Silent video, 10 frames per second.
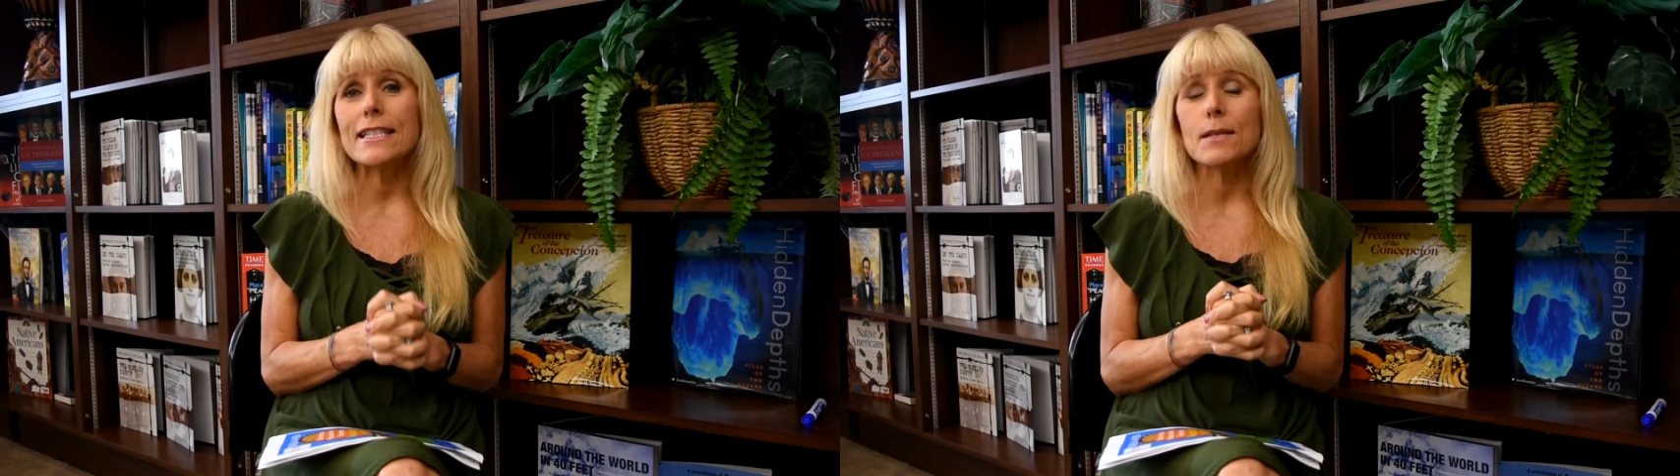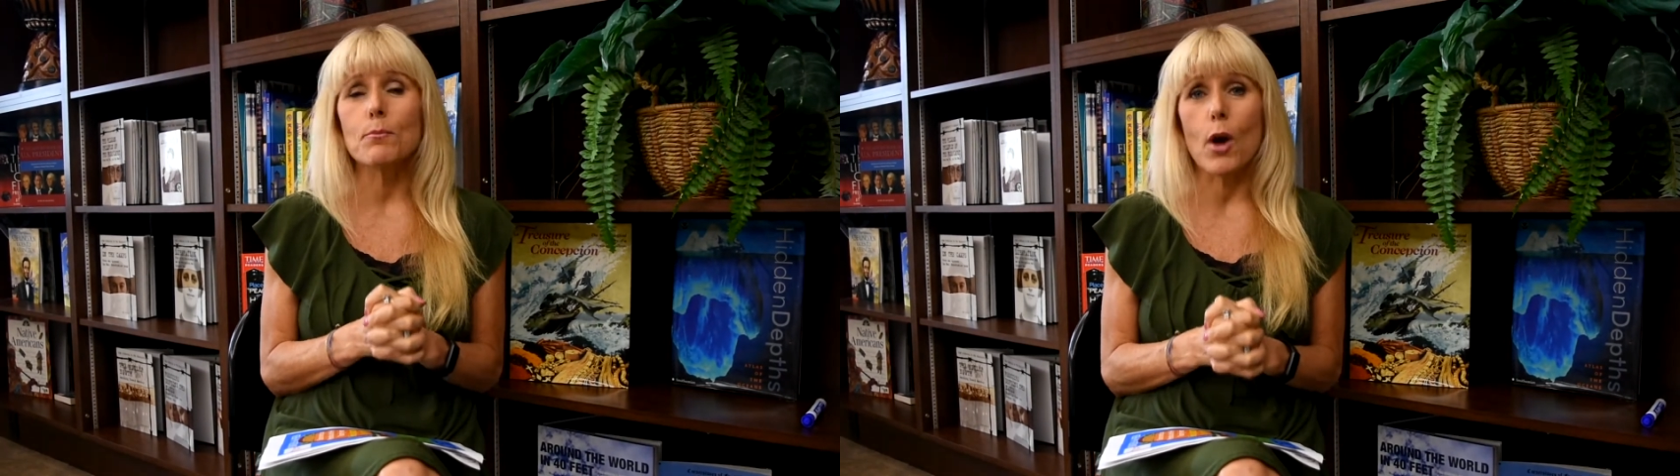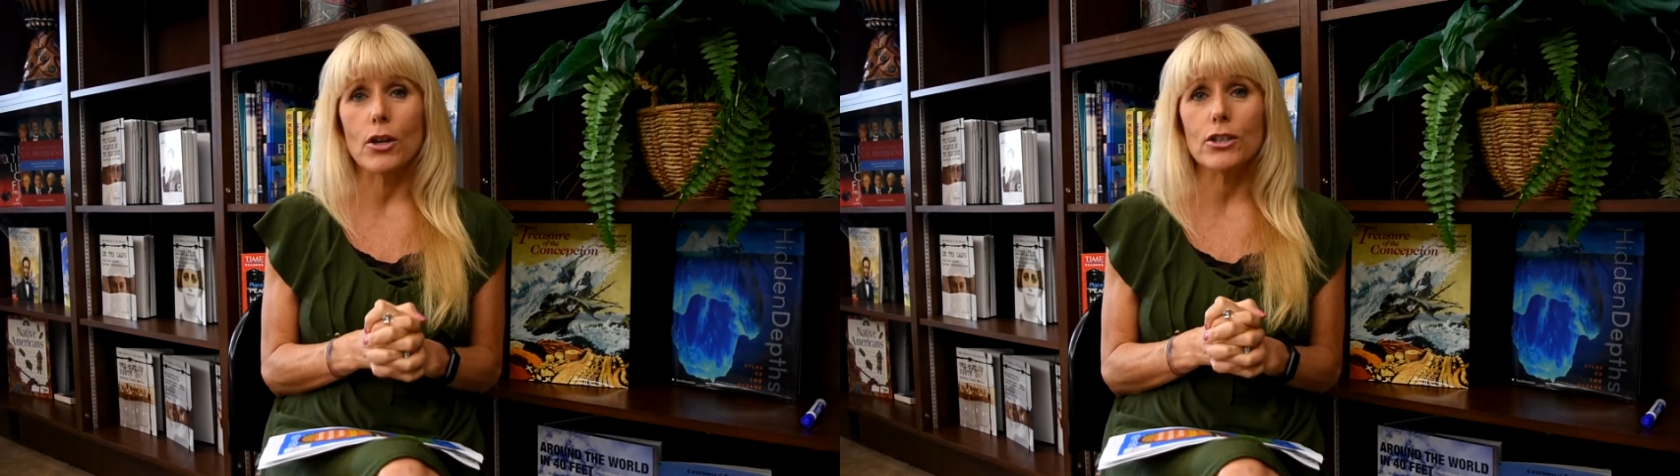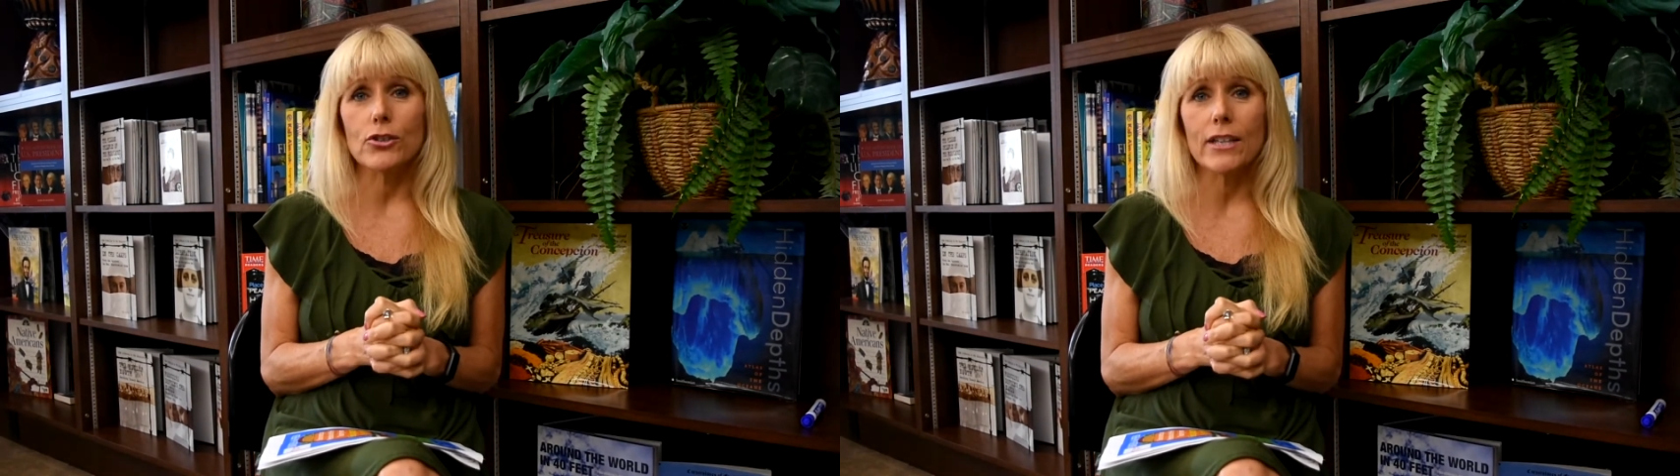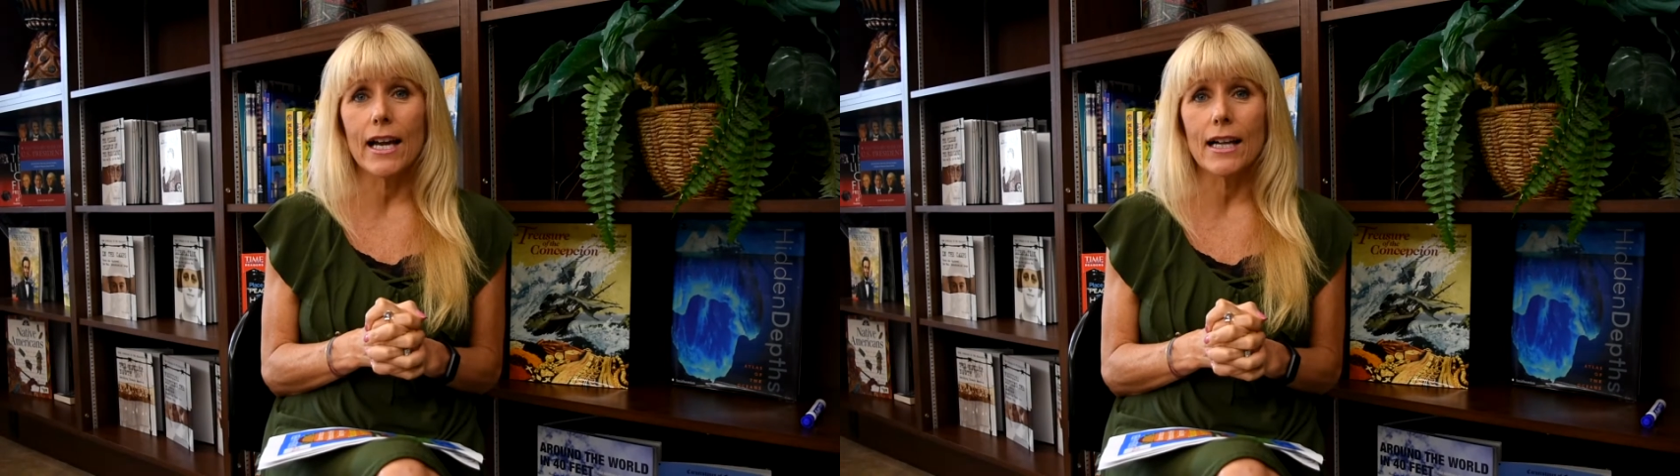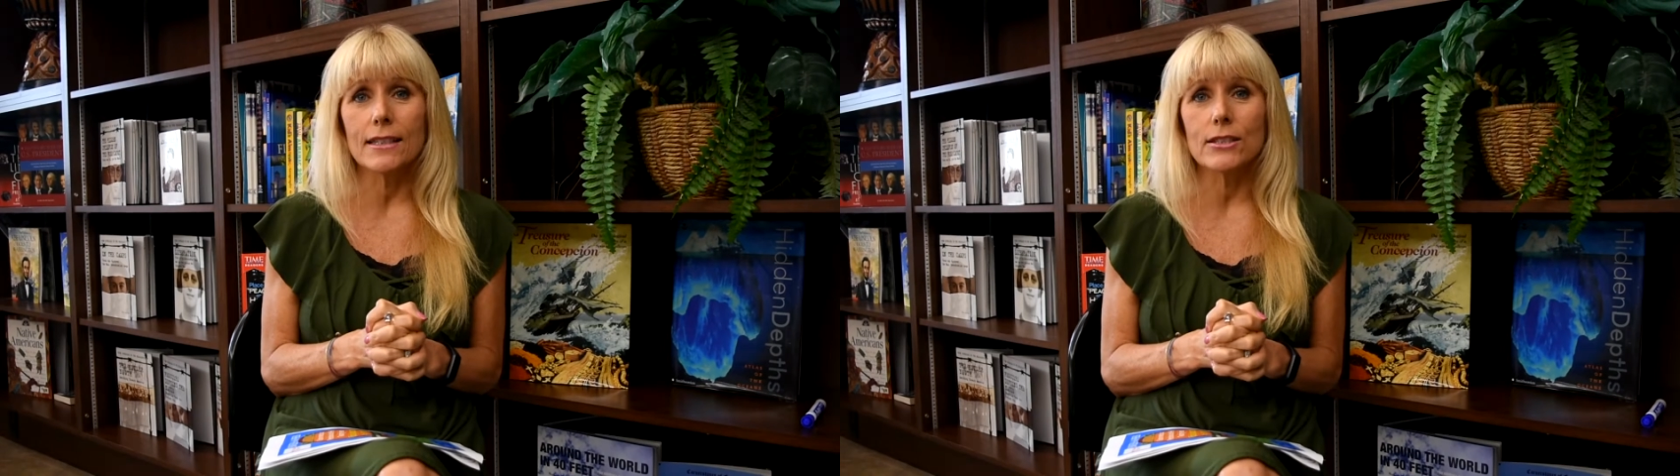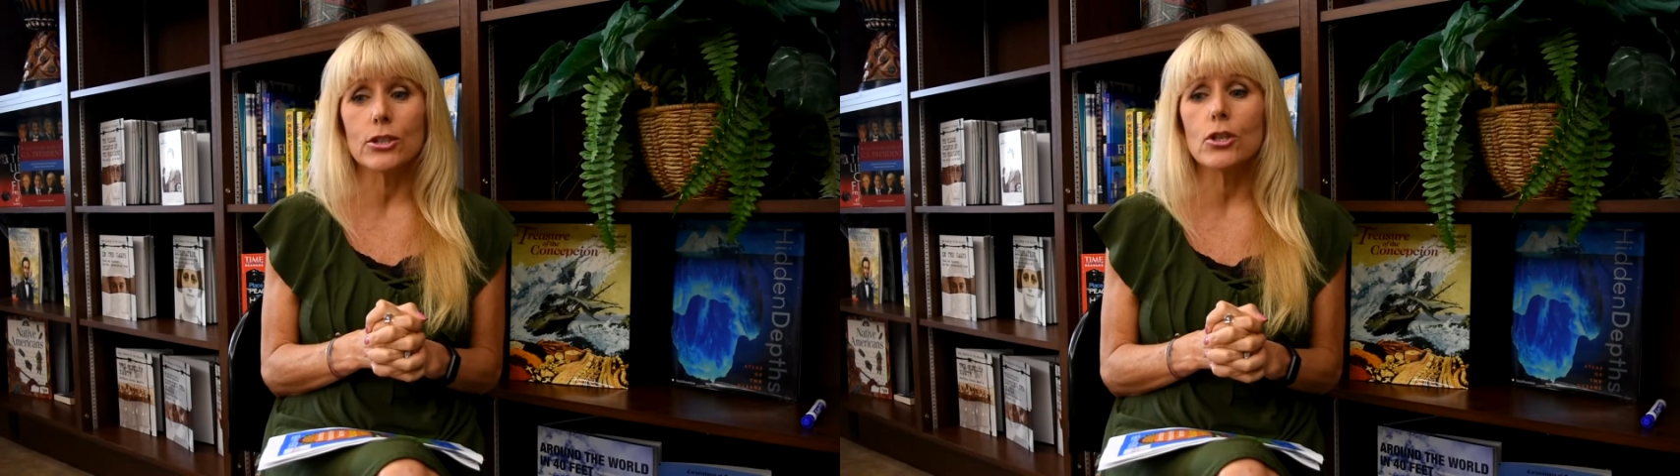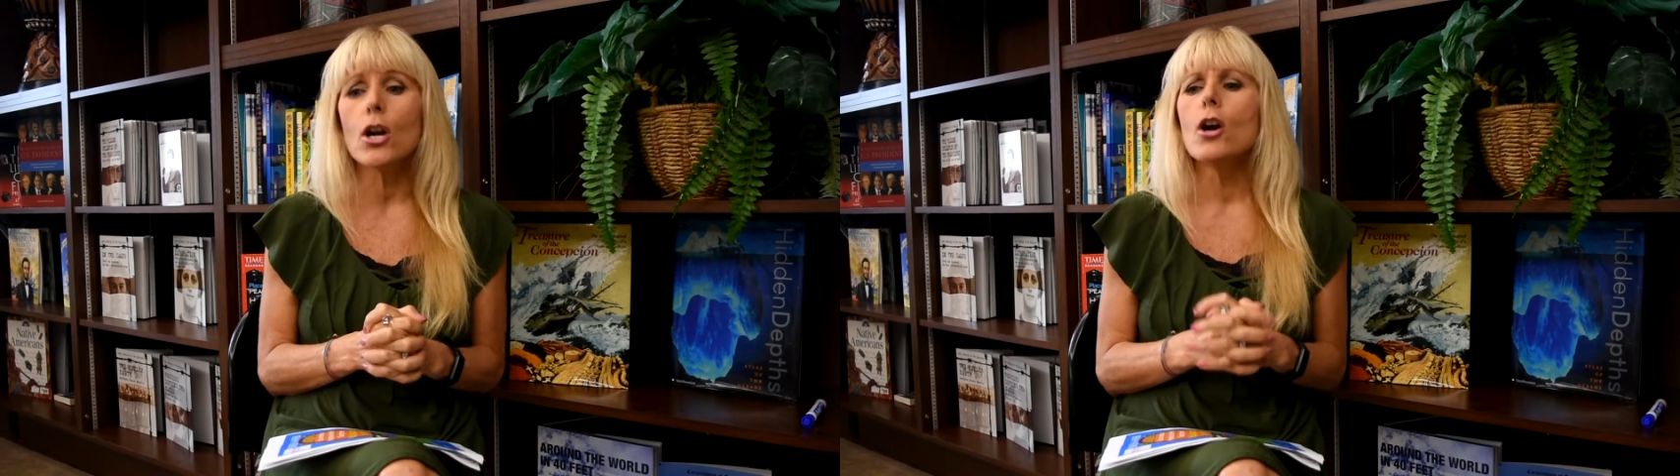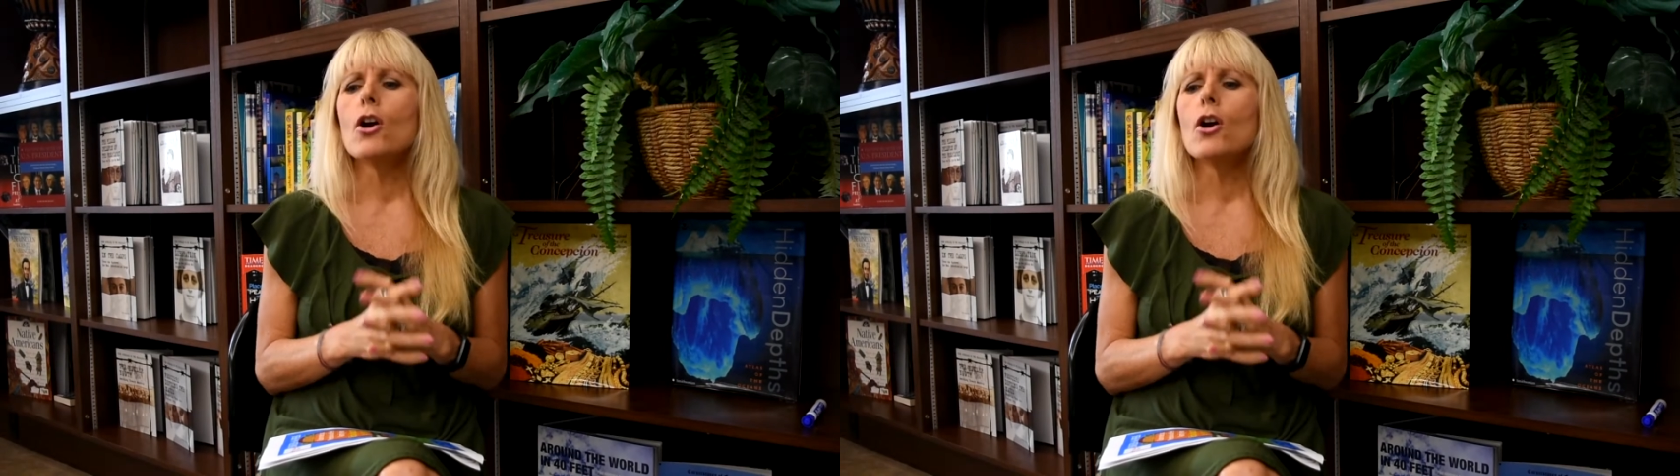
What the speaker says: is mark your calendar